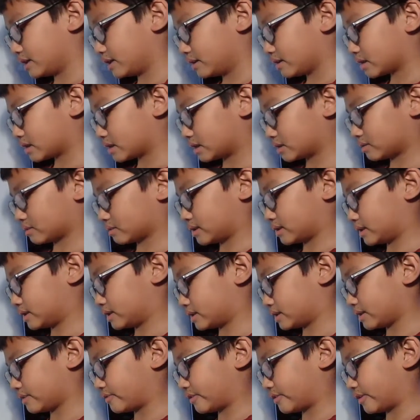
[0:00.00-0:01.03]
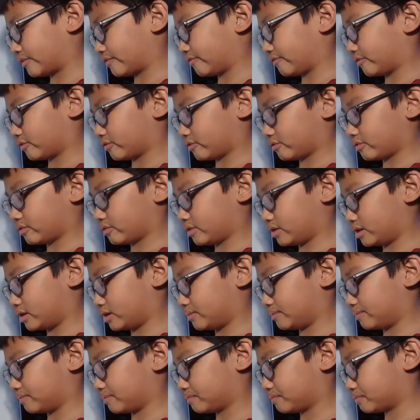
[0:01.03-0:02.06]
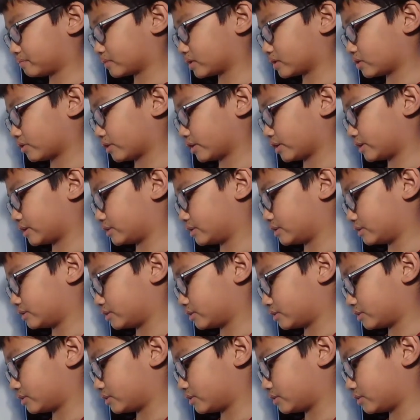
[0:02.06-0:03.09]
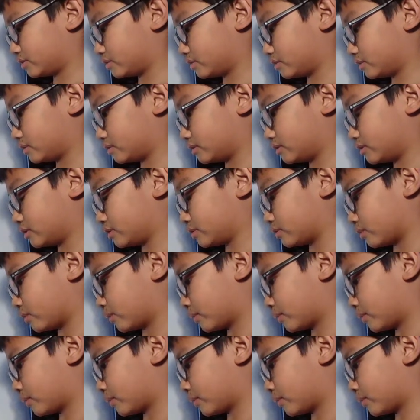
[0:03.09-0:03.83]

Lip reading: because we're going to save that for grade 2.